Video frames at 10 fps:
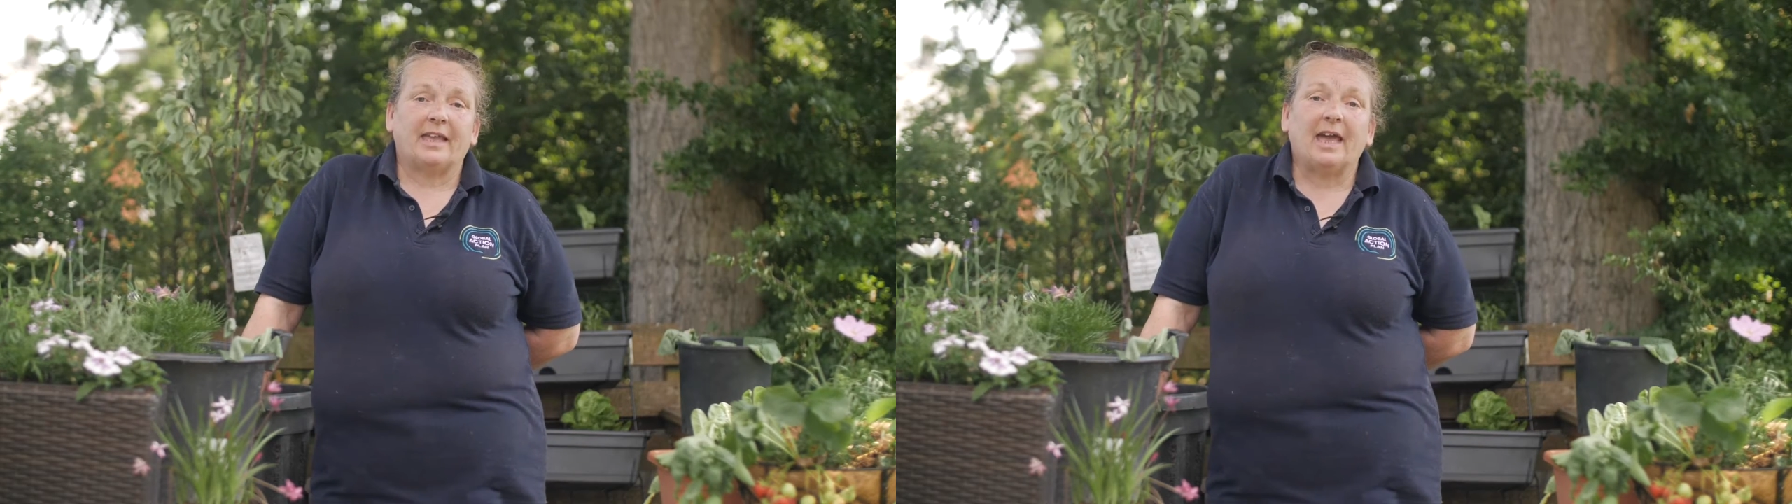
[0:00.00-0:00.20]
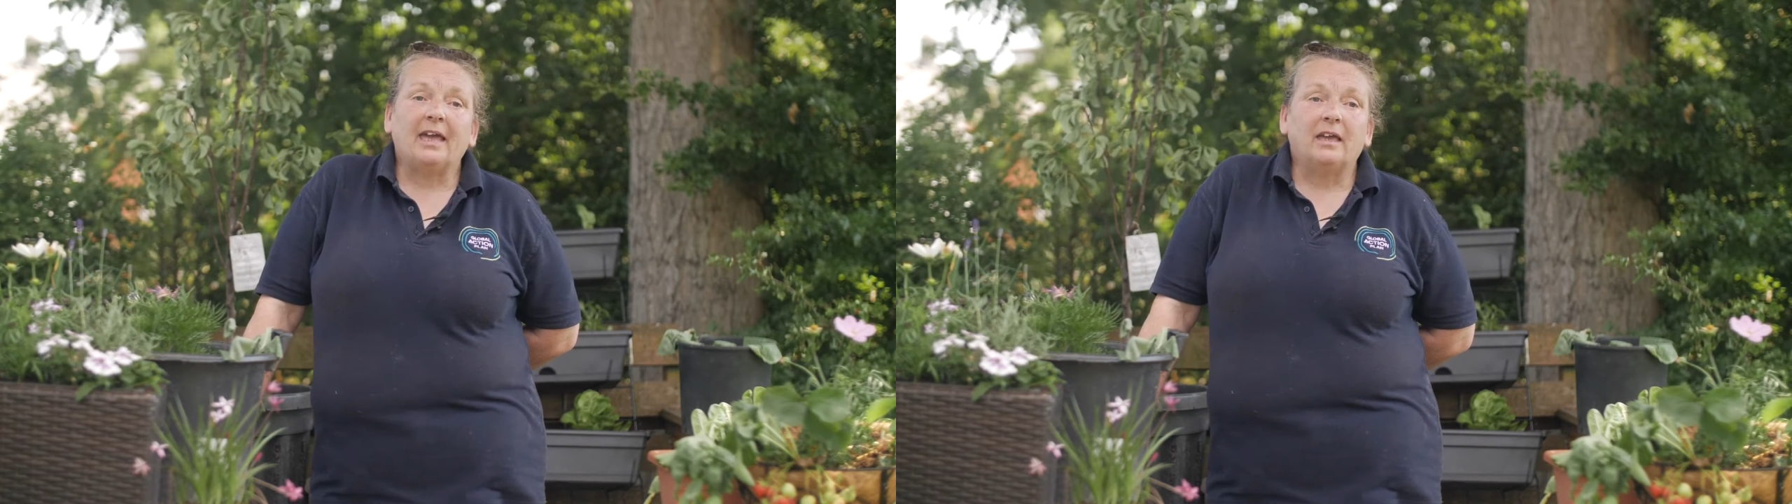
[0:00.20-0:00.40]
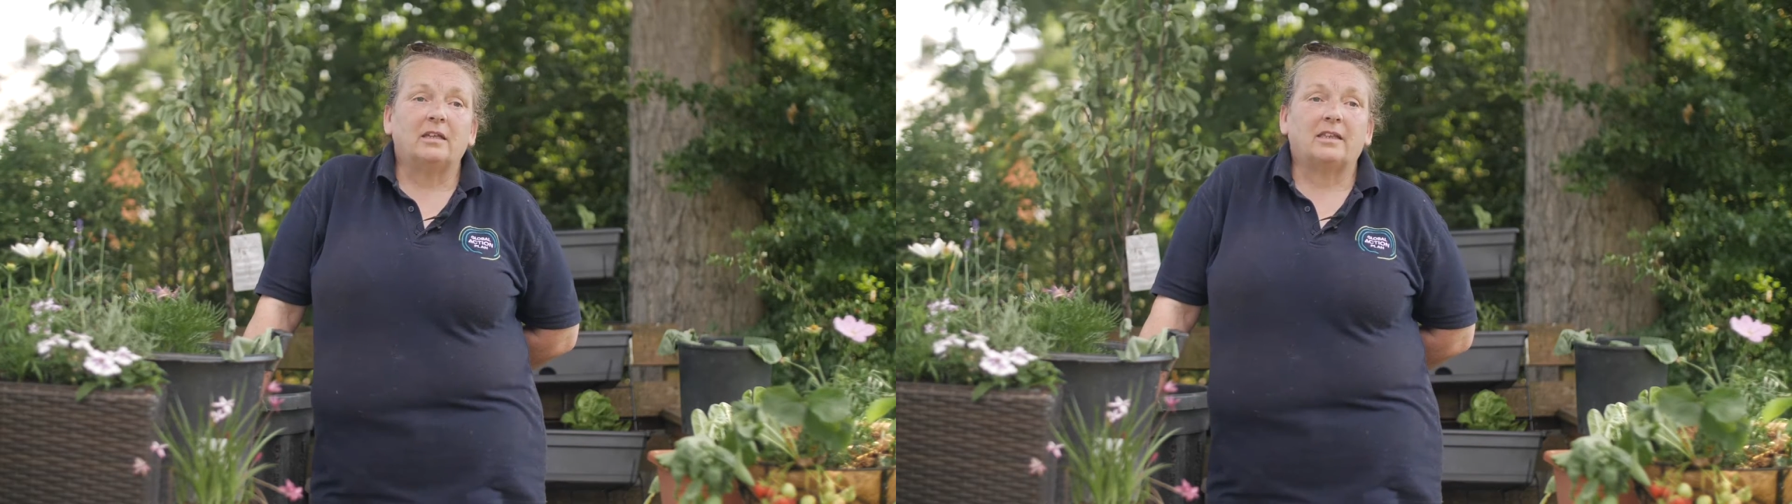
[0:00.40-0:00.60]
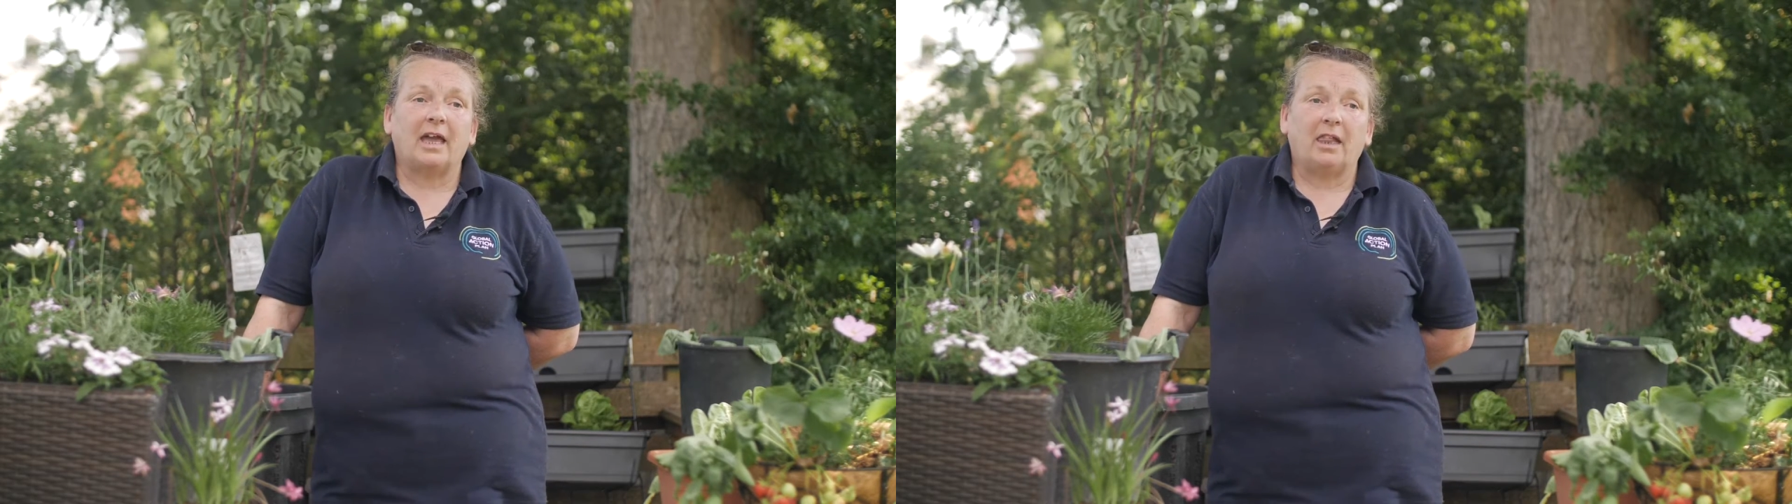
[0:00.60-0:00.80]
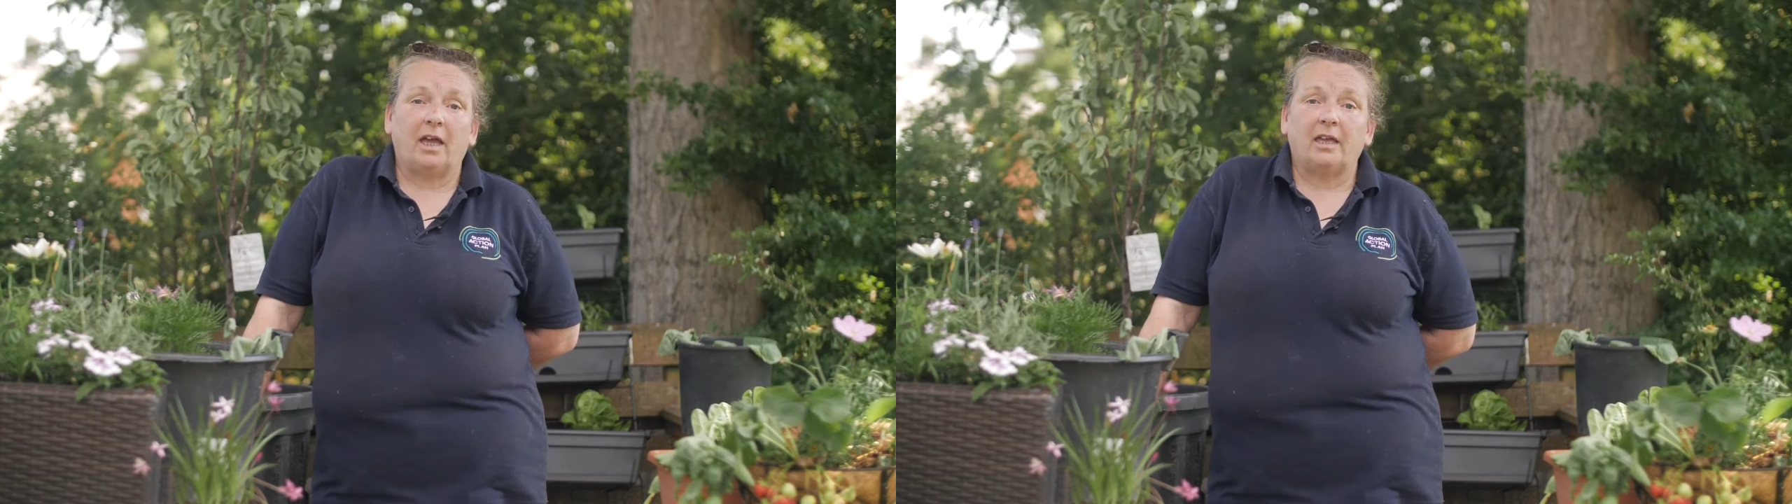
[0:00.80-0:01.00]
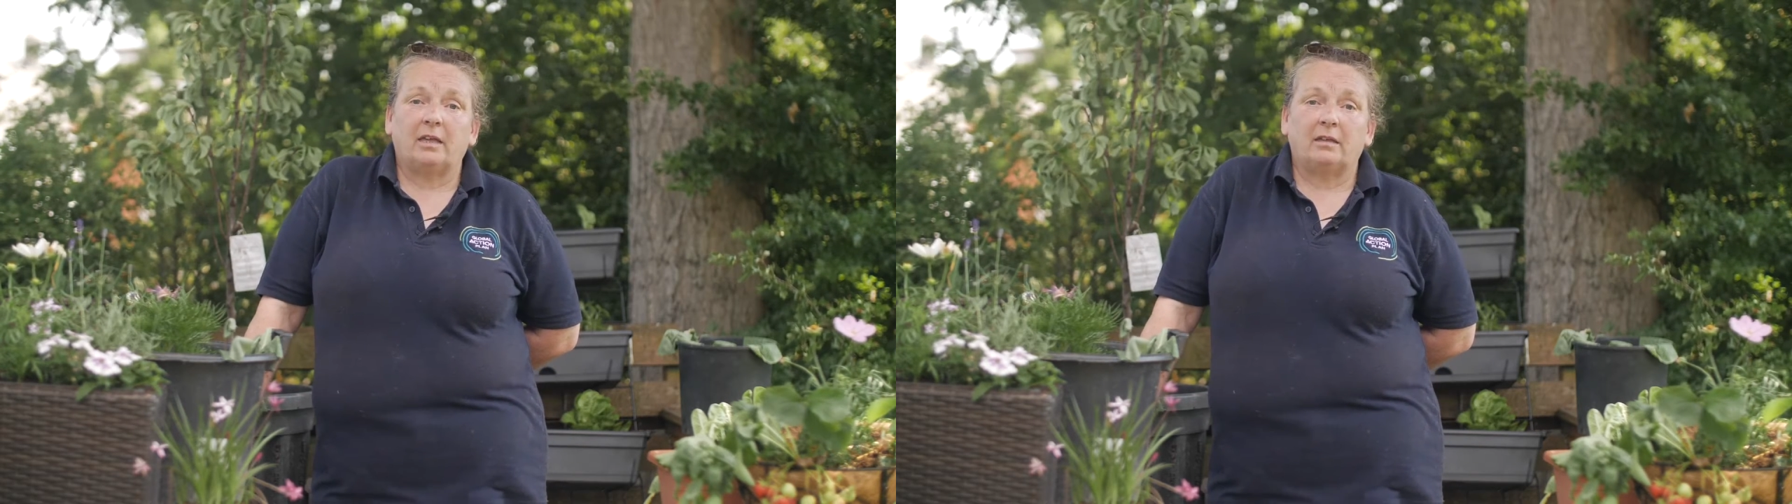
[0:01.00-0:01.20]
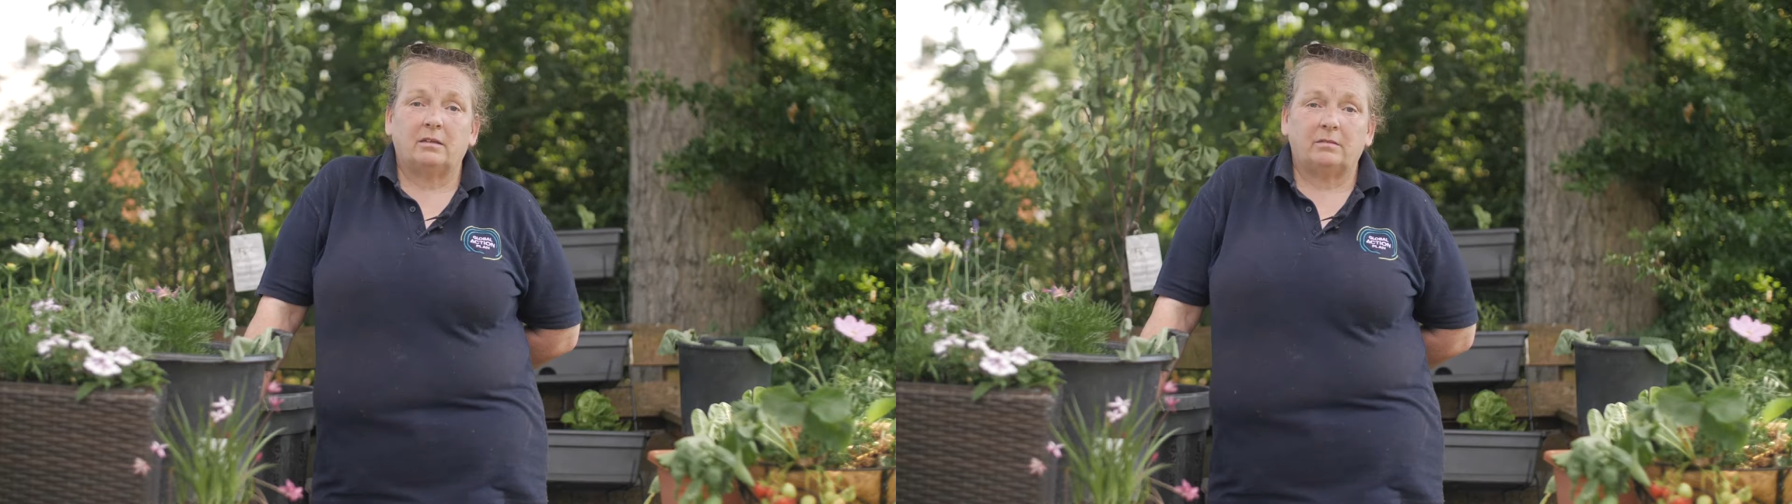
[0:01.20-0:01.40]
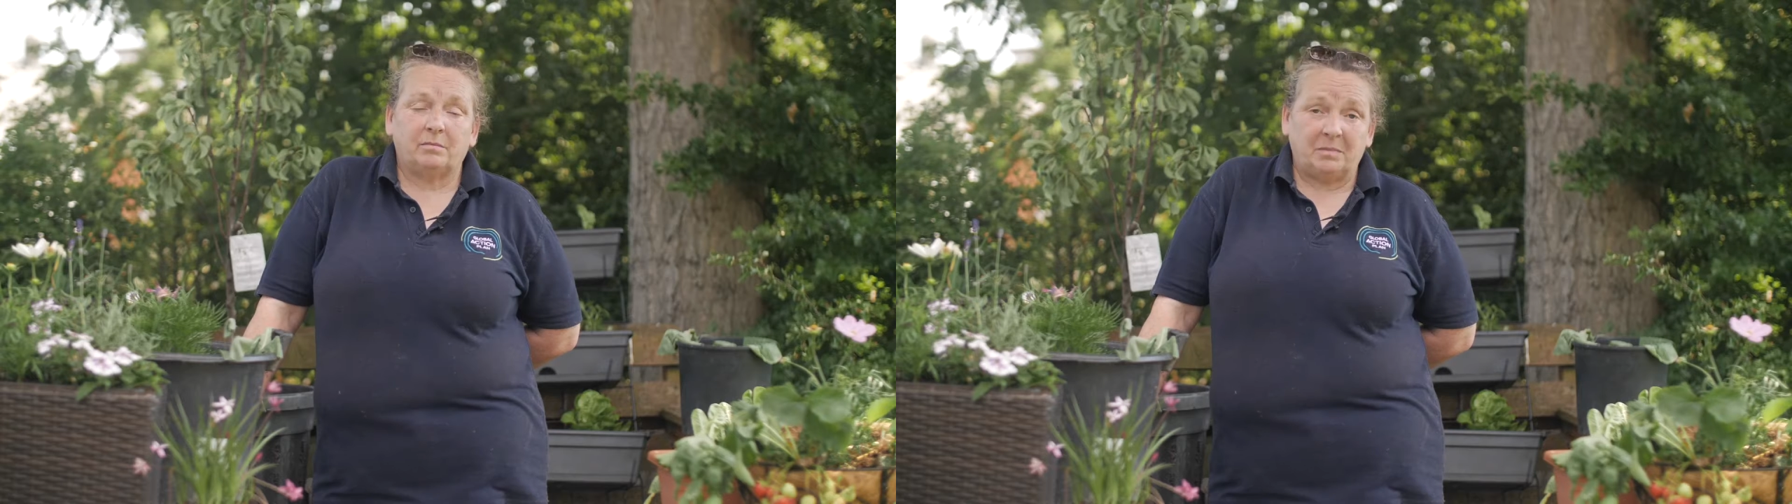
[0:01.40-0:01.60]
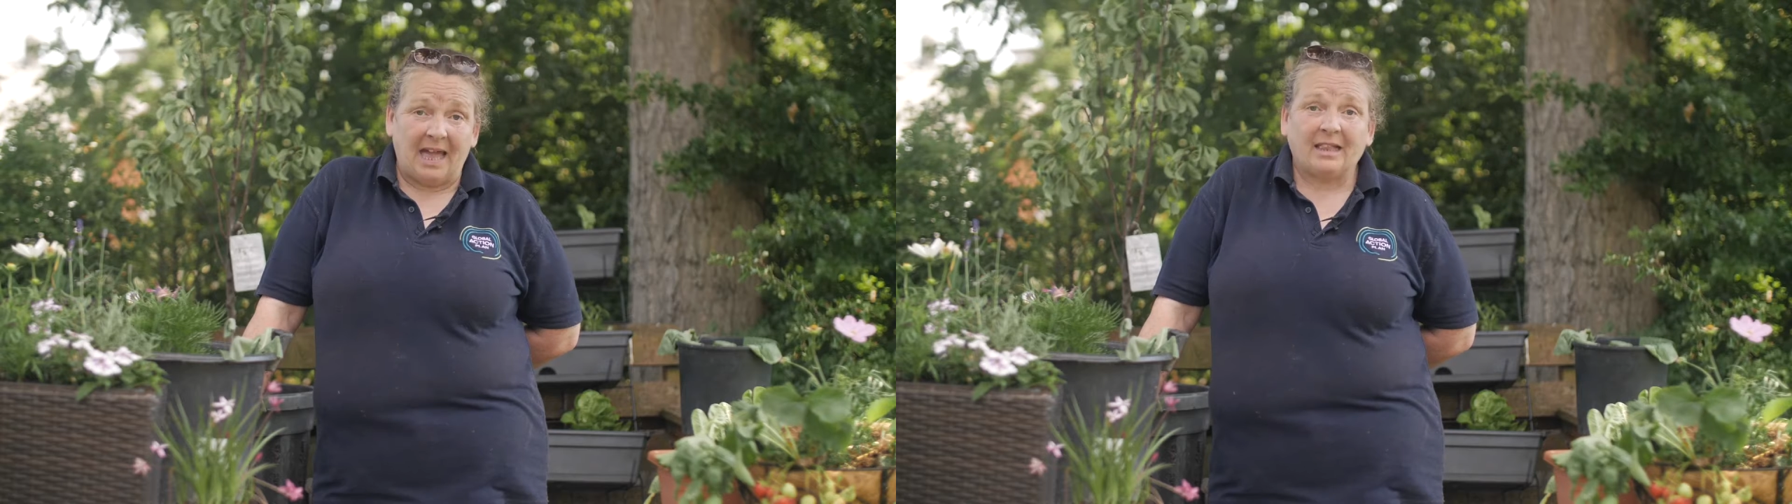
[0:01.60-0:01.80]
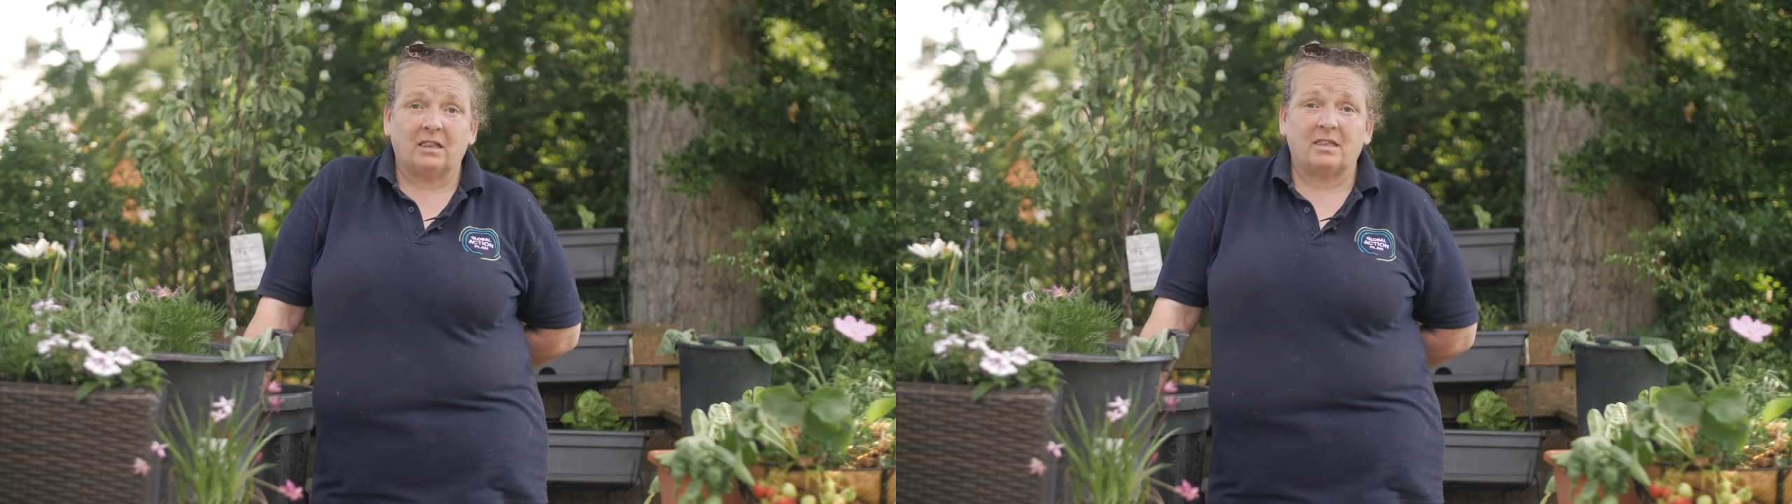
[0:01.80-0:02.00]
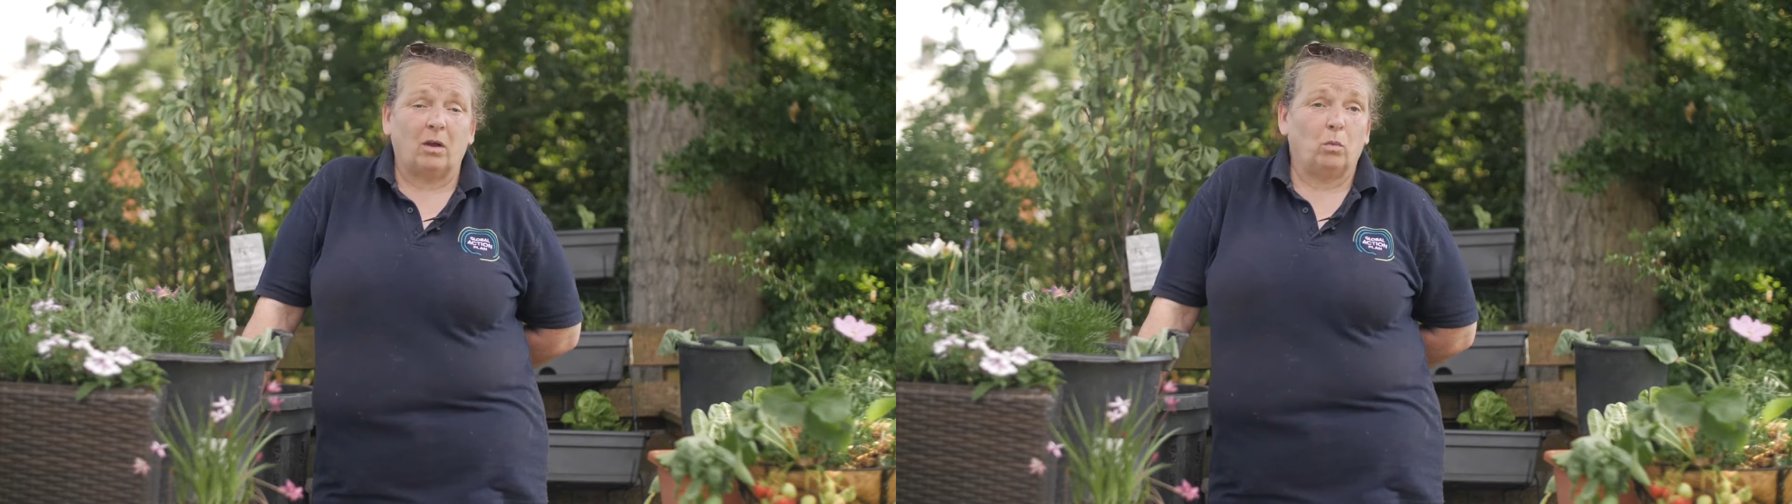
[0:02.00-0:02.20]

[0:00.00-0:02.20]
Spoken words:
they like nettles.